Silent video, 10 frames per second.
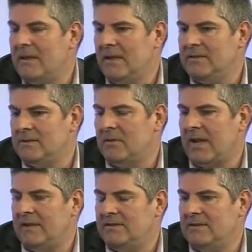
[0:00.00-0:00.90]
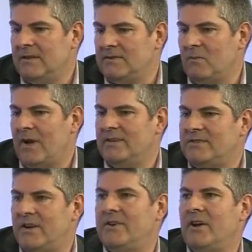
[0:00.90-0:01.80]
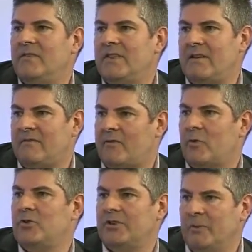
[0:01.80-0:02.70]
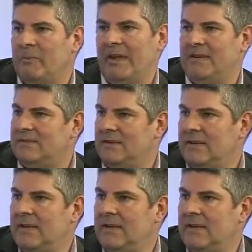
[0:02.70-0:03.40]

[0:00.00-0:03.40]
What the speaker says: in some cases, in some ways, turn over that fraudulent piece